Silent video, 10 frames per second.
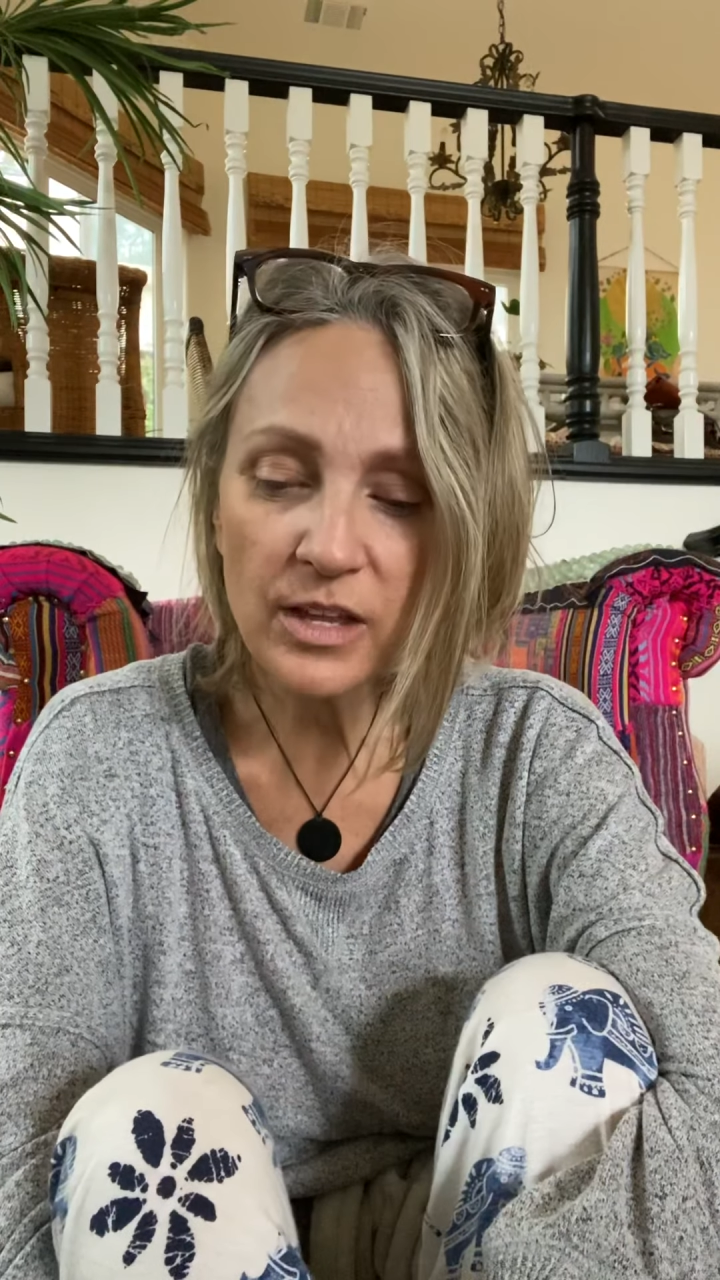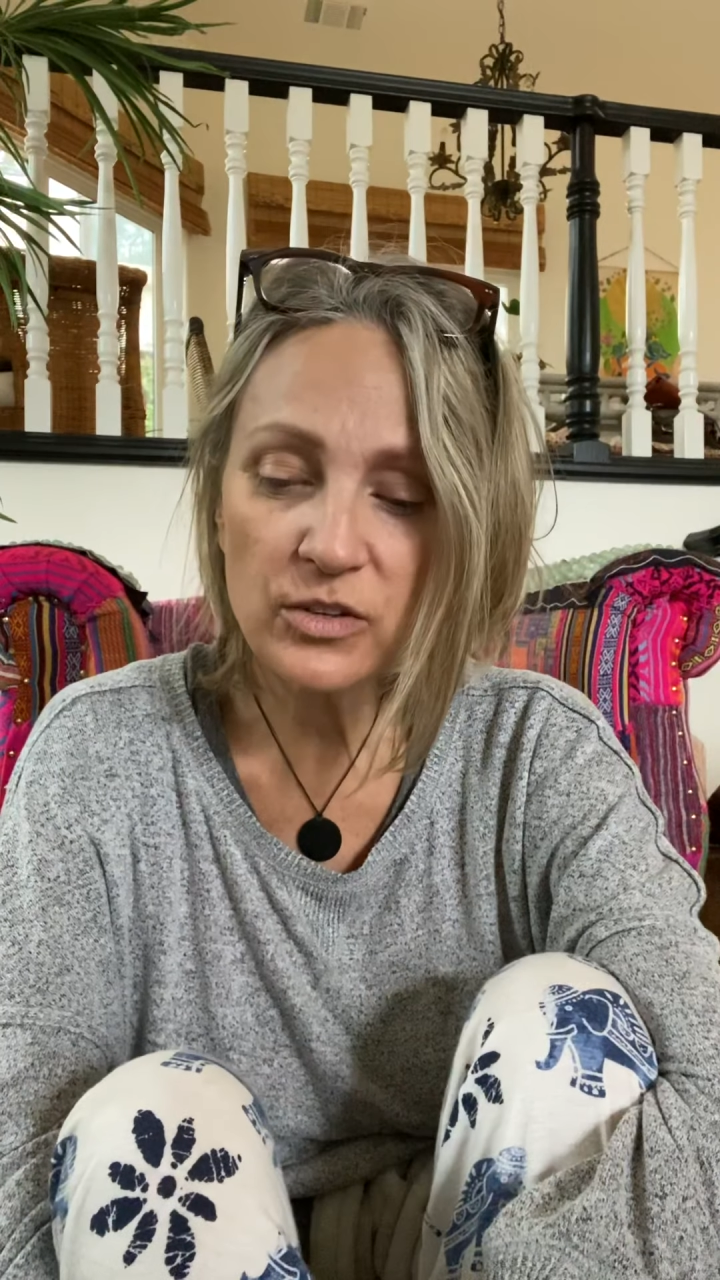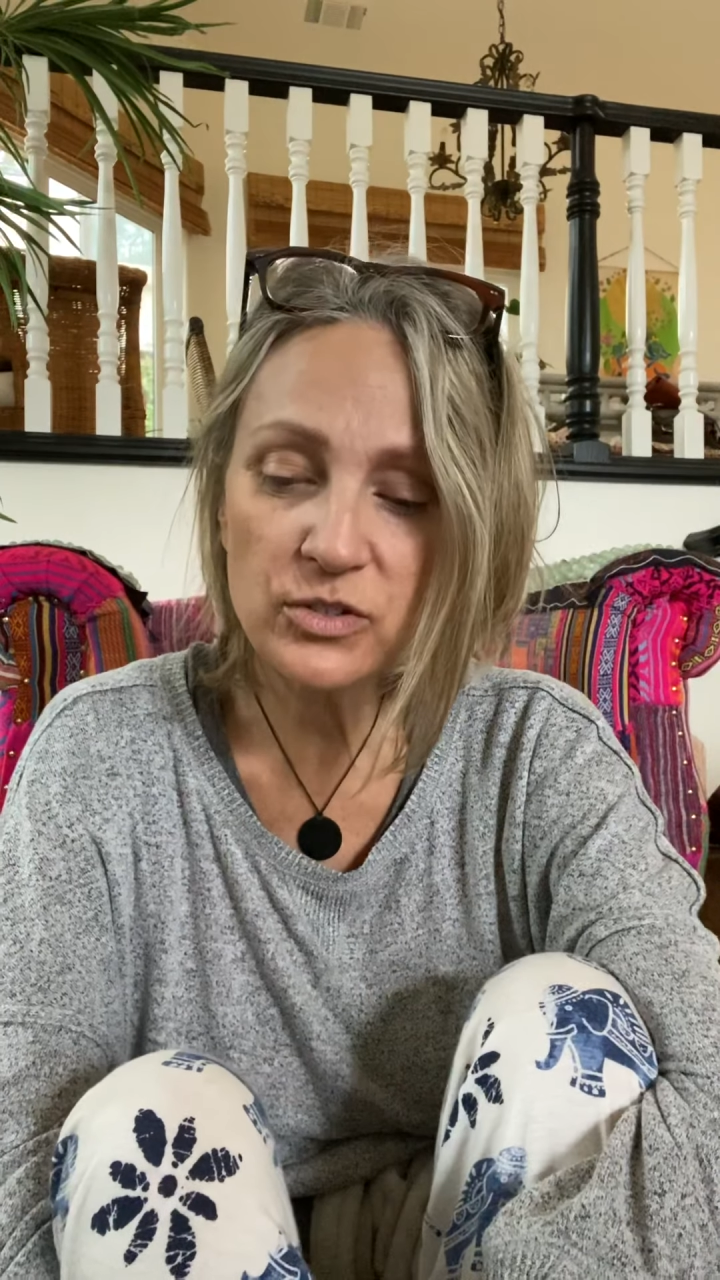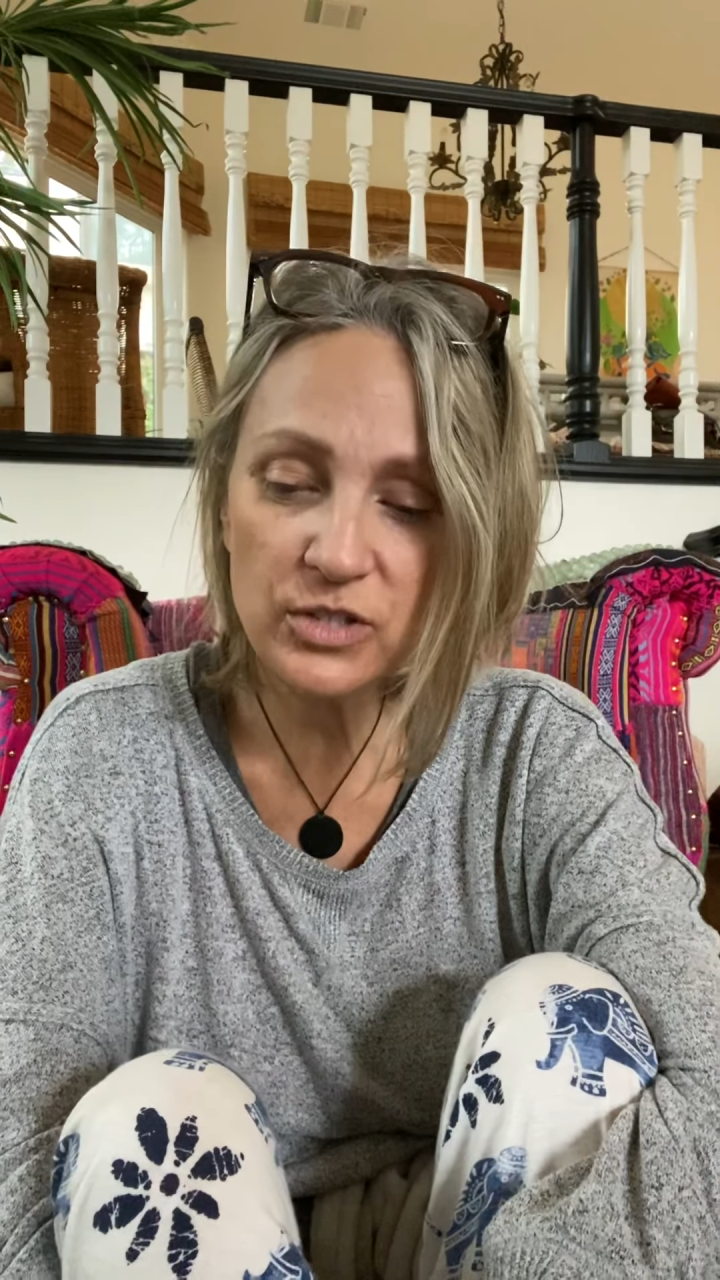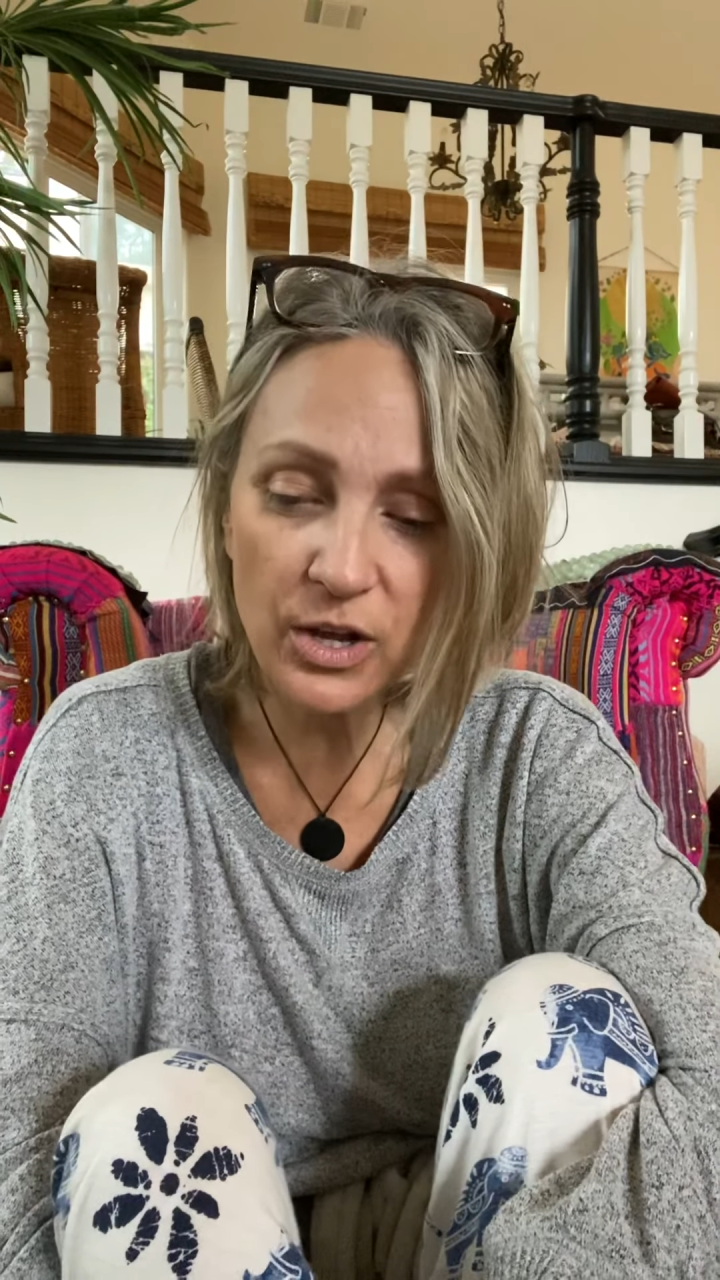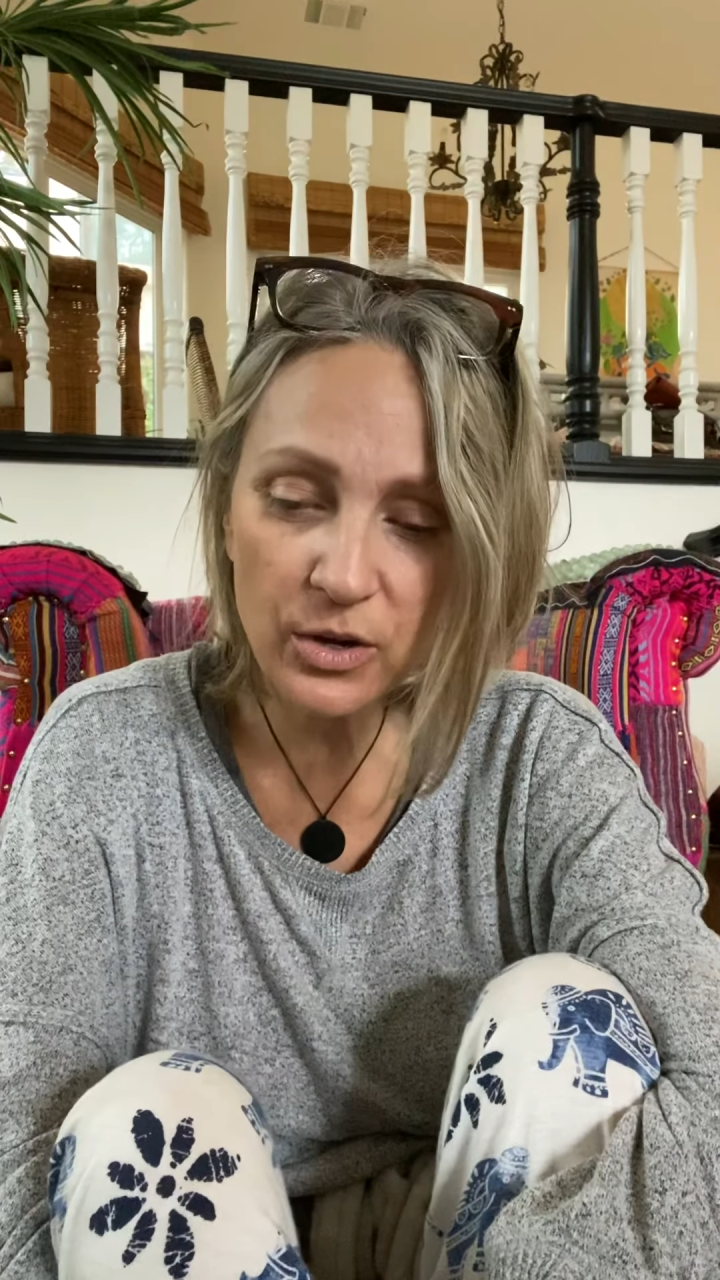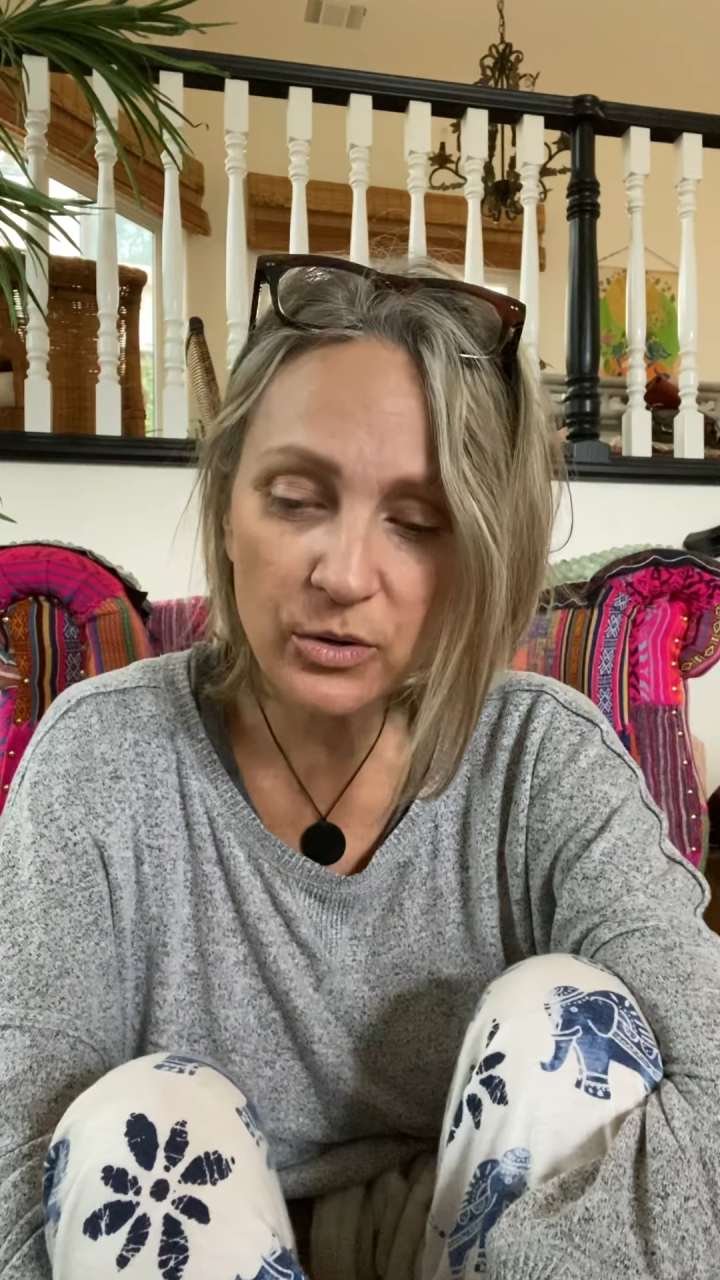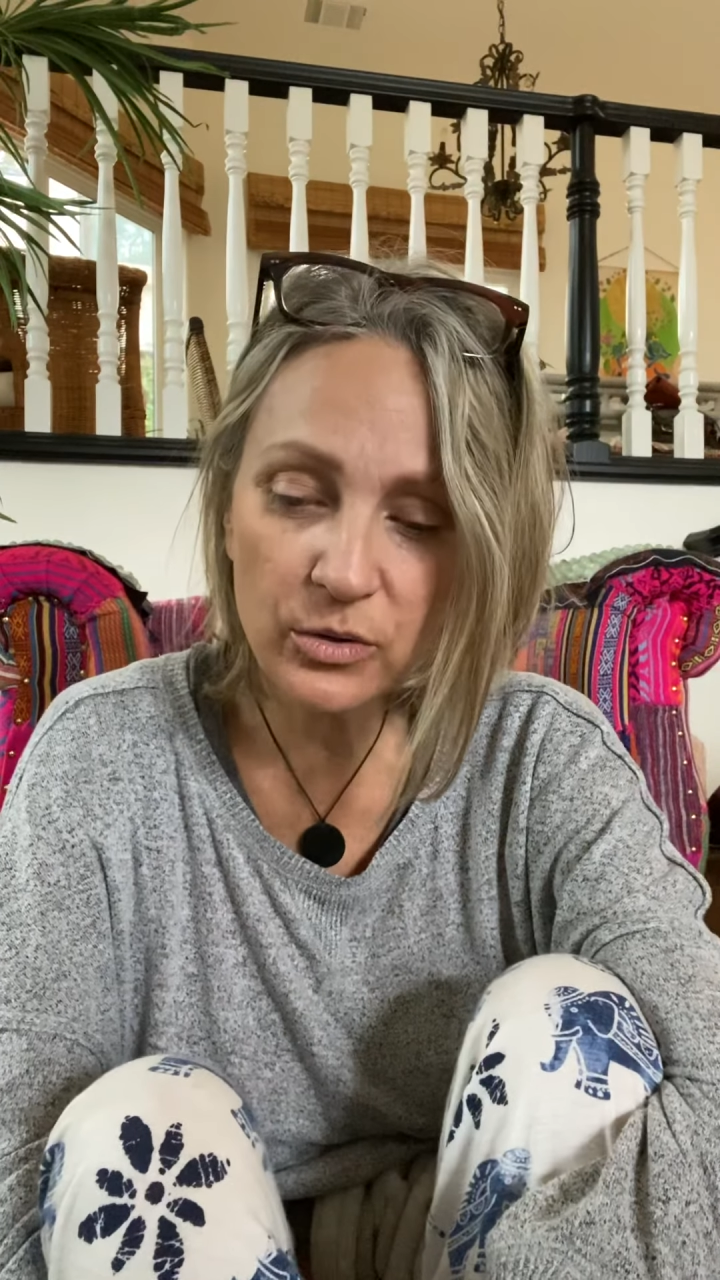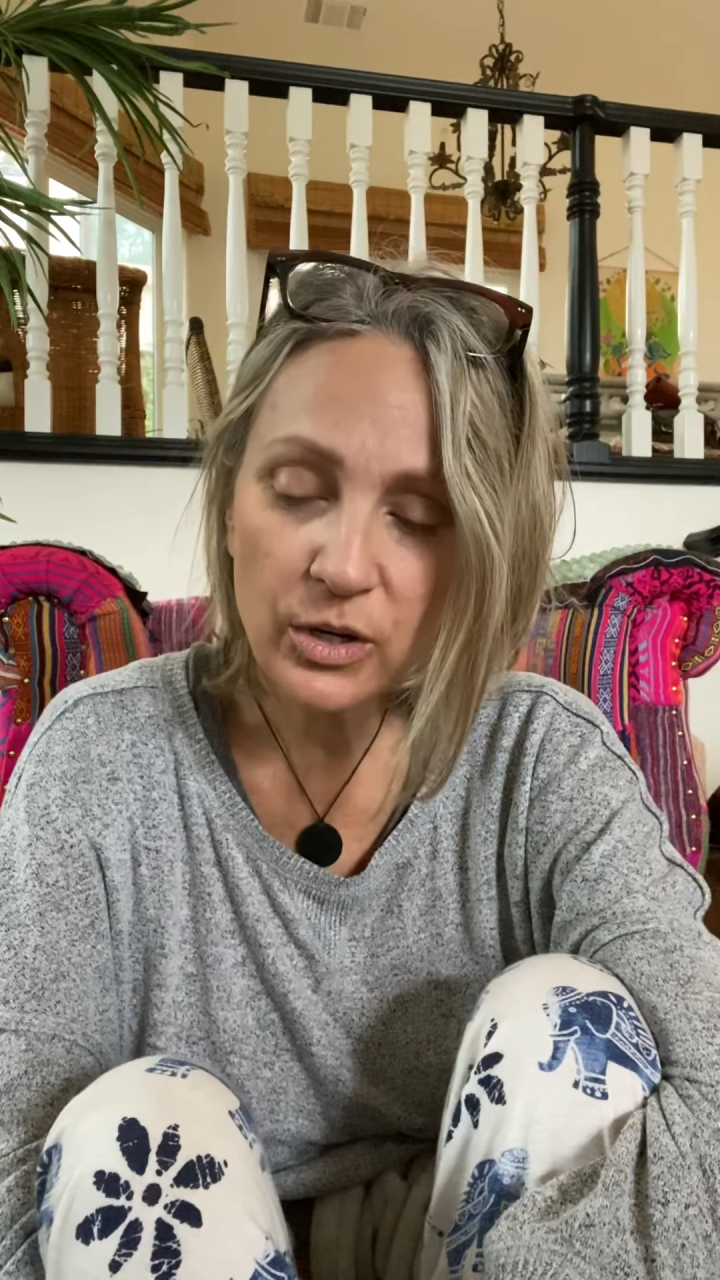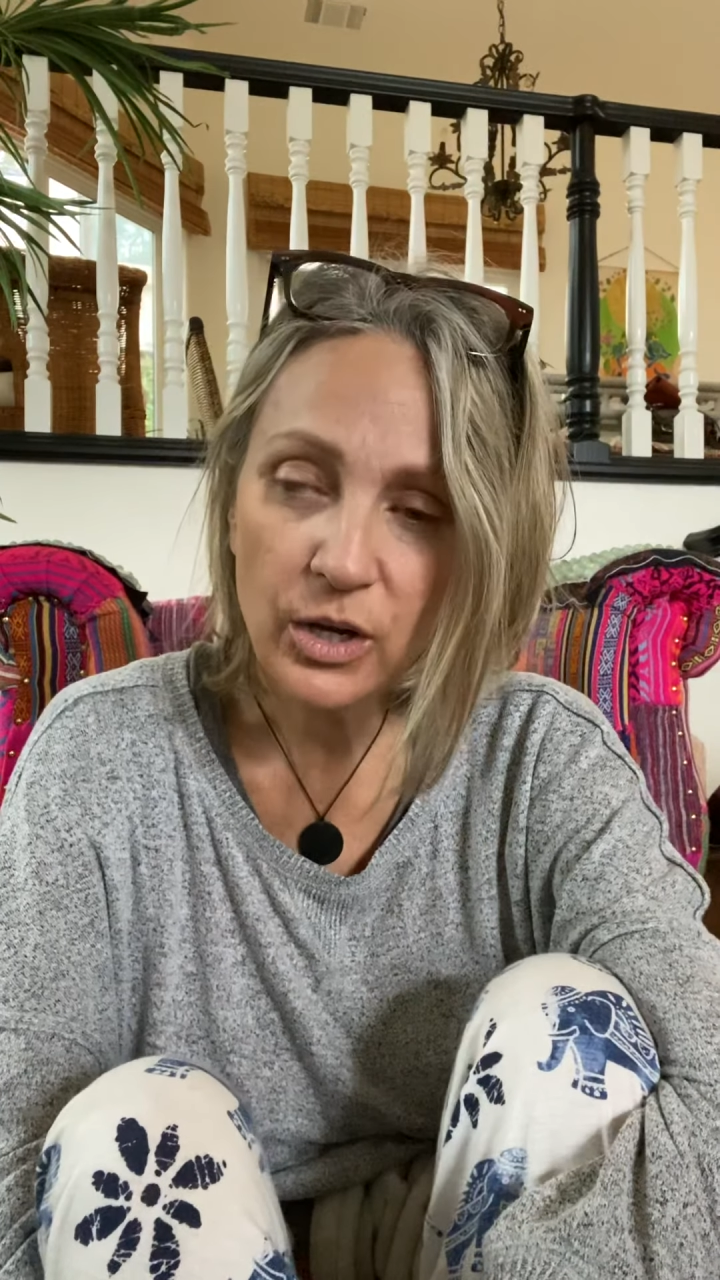
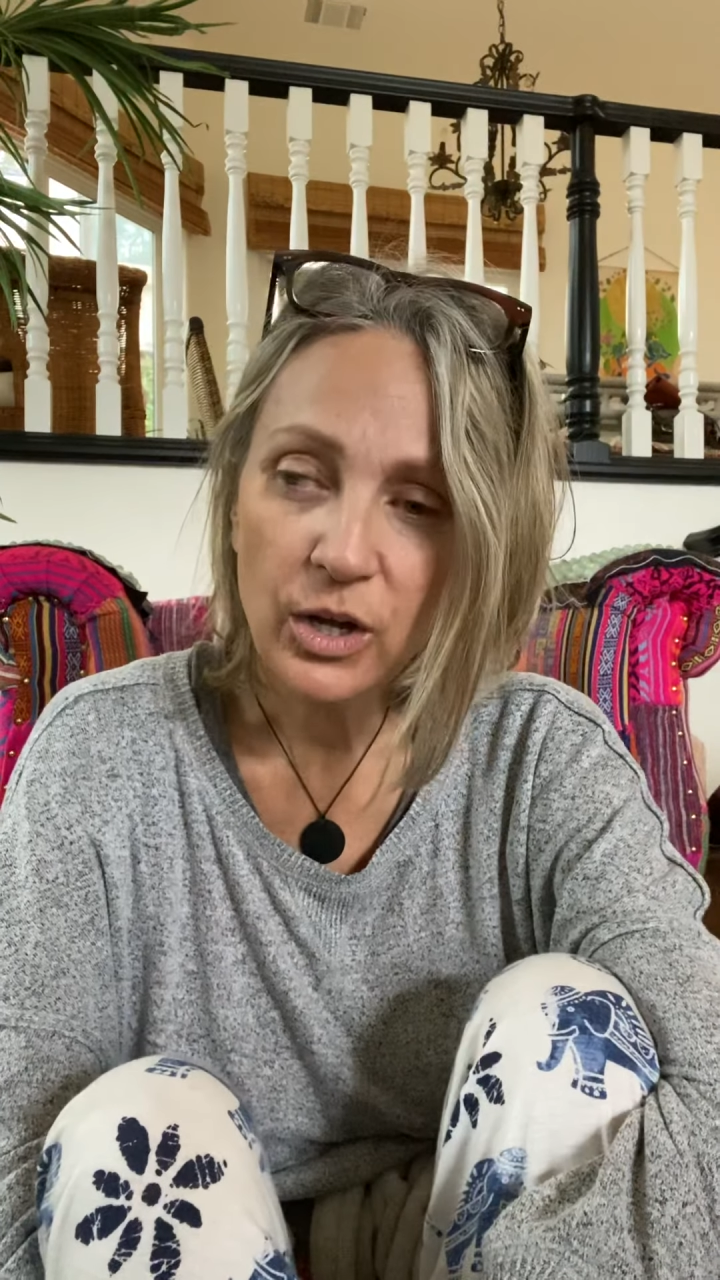So,